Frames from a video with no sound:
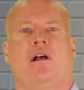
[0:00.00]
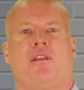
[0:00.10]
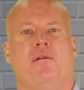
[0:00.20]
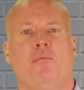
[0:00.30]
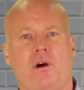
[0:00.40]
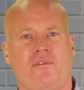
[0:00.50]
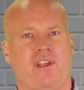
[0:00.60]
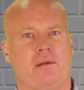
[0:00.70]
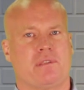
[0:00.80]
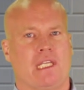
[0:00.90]
The
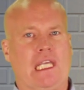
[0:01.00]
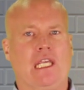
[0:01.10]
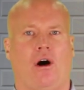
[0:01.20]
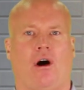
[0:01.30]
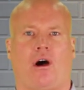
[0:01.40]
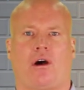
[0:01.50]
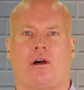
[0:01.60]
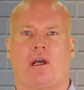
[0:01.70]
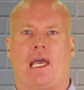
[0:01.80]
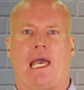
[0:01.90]
morphemes er
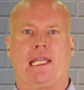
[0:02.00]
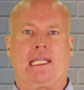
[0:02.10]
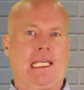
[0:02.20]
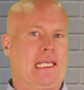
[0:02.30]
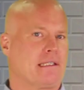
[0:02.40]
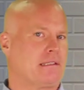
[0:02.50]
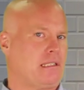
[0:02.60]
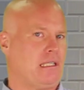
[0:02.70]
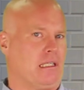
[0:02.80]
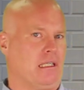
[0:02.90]
and
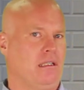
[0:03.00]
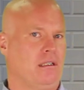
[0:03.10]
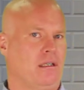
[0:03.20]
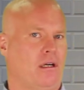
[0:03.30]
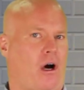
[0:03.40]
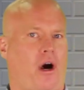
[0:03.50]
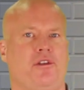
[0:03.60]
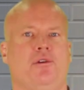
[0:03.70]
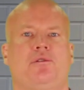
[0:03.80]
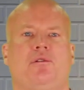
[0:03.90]
est are
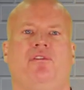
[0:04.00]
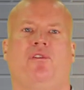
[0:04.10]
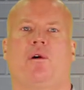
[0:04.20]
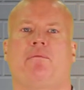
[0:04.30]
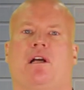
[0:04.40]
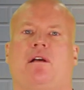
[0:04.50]
used to form the